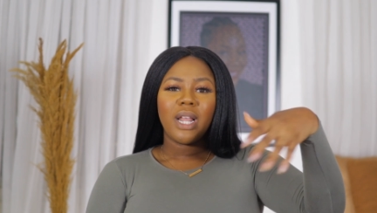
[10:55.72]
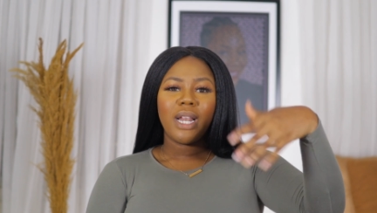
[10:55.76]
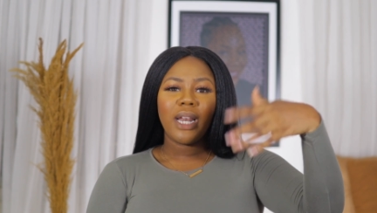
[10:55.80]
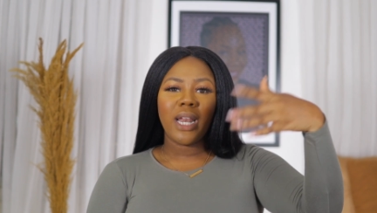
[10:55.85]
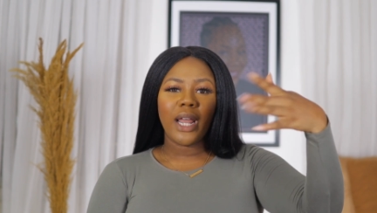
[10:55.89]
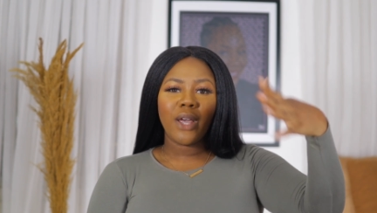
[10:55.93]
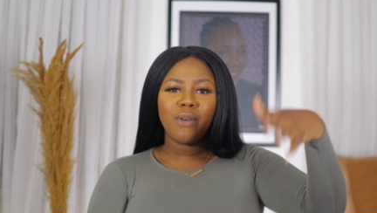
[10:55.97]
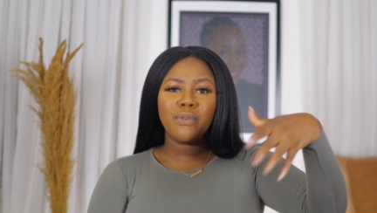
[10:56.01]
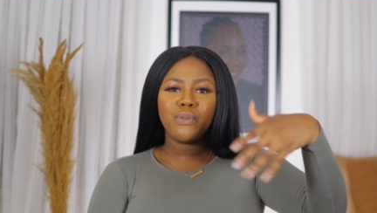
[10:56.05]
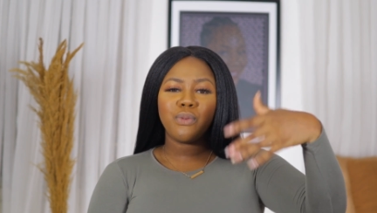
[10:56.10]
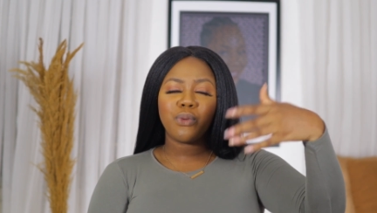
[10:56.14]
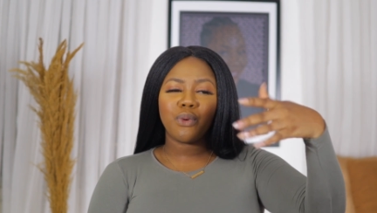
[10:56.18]

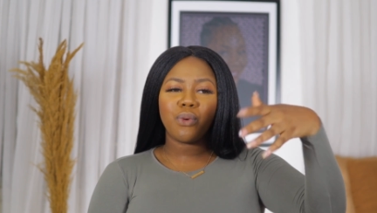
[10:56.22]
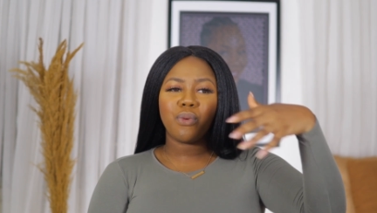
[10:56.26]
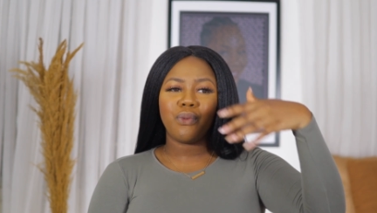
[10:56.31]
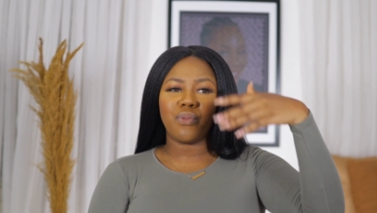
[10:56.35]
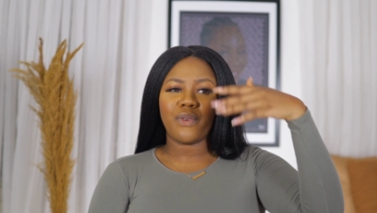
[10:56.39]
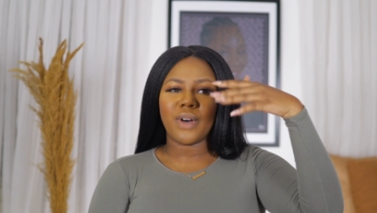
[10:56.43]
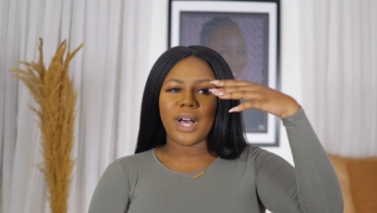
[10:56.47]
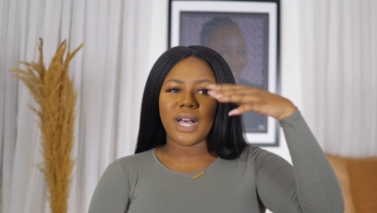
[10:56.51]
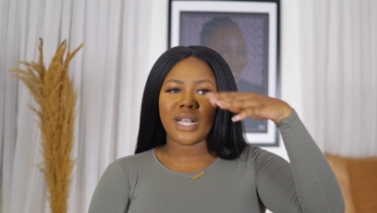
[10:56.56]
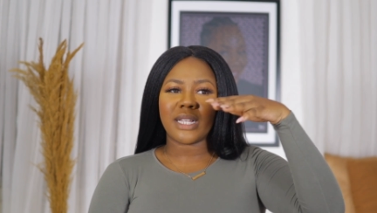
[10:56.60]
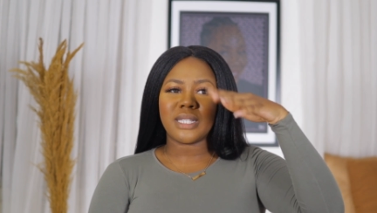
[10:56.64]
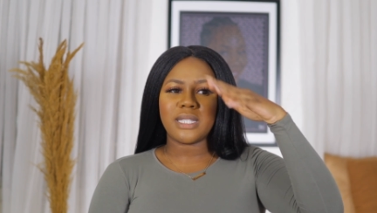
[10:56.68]

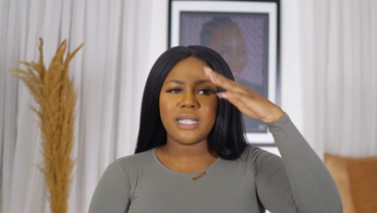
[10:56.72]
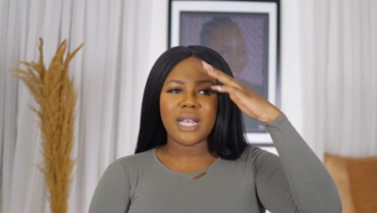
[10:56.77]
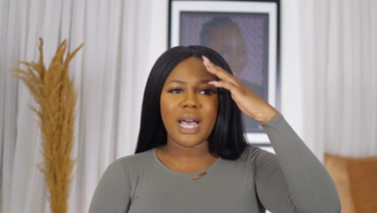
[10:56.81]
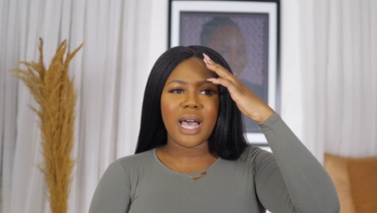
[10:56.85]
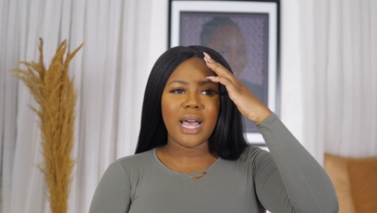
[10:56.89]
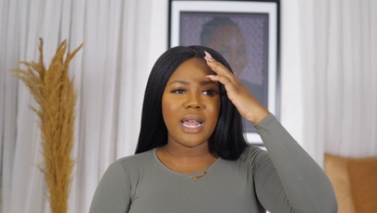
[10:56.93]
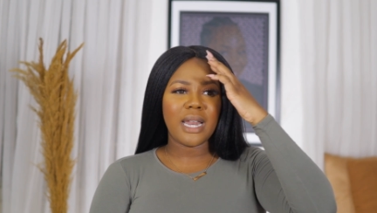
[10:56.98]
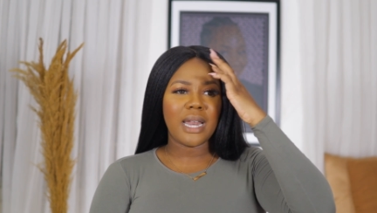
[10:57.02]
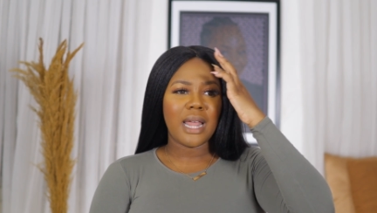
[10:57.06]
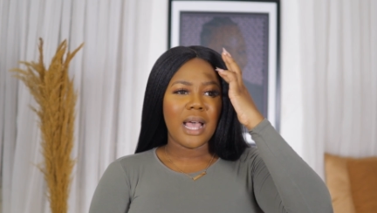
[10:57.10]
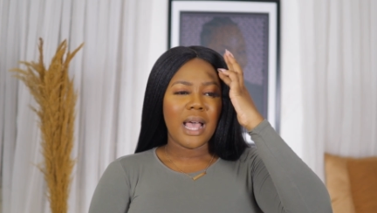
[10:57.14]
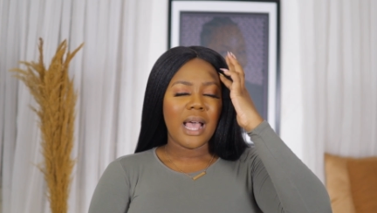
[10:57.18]
leftovers.
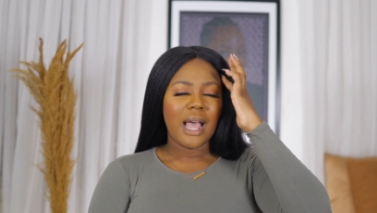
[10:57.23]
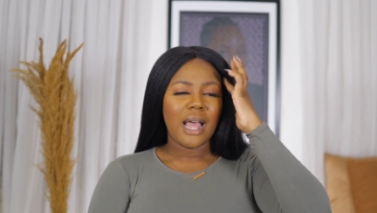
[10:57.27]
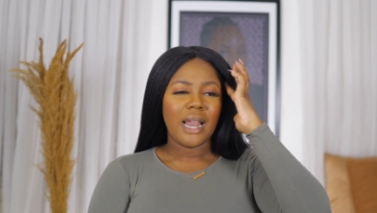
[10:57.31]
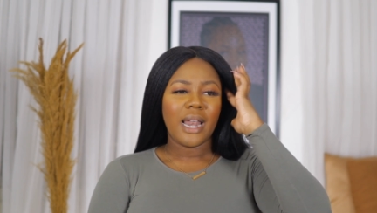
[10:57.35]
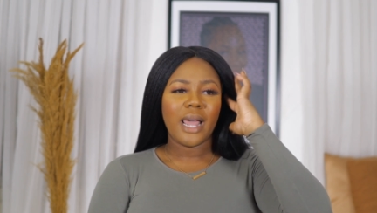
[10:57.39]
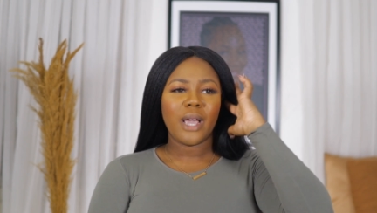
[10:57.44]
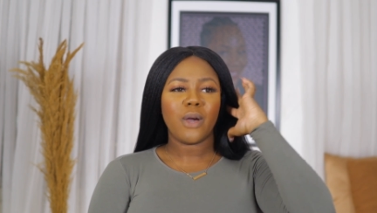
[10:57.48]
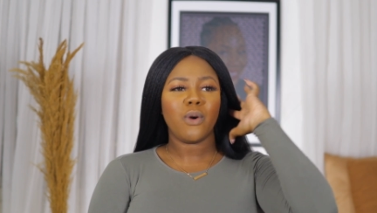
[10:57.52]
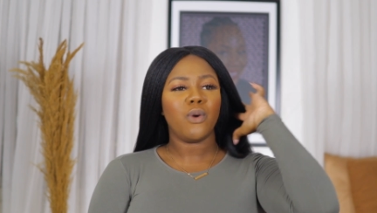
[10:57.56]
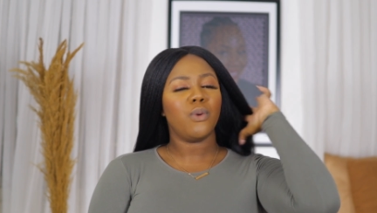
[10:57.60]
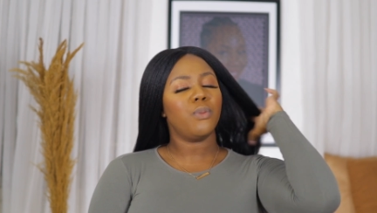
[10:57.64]
And like,